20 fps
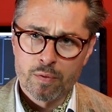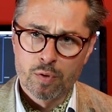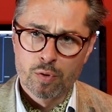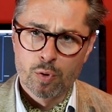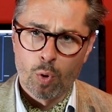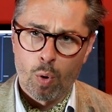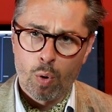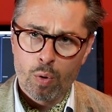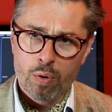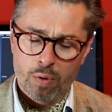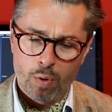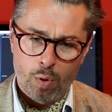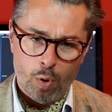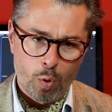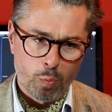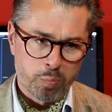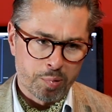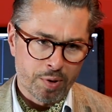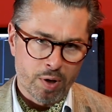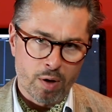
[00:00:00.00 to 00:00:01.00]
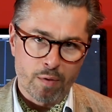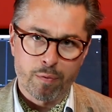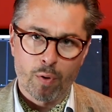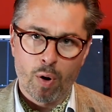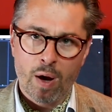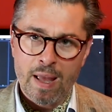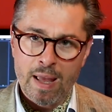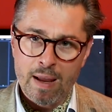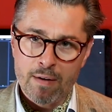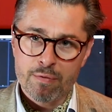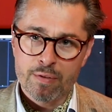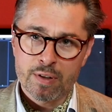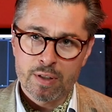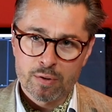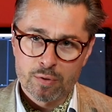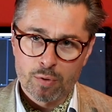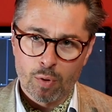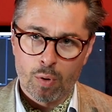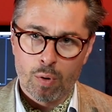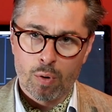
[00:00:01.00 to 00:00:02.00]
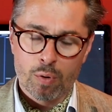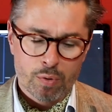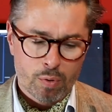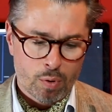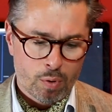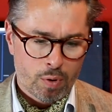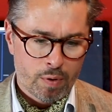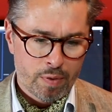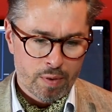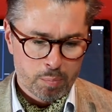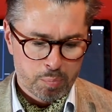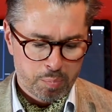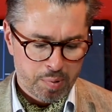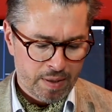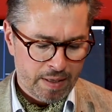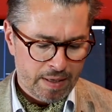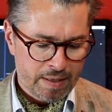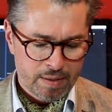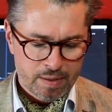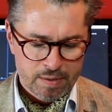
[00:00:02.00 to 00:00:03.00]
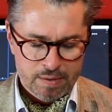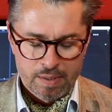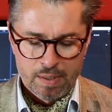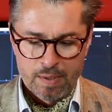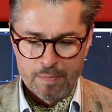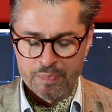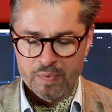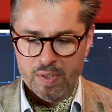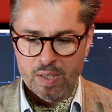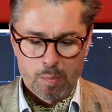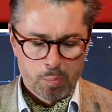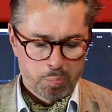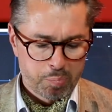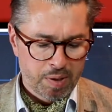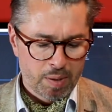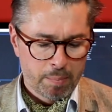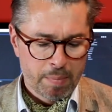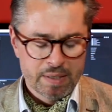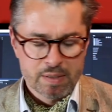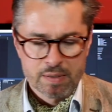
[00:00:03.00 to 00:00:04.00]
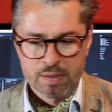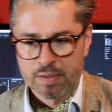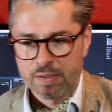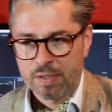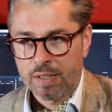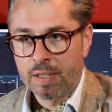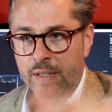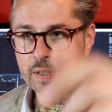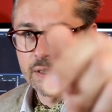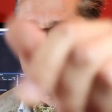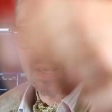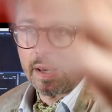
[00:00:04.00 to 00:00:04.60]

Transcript: door opener for every door on the planet, implemented in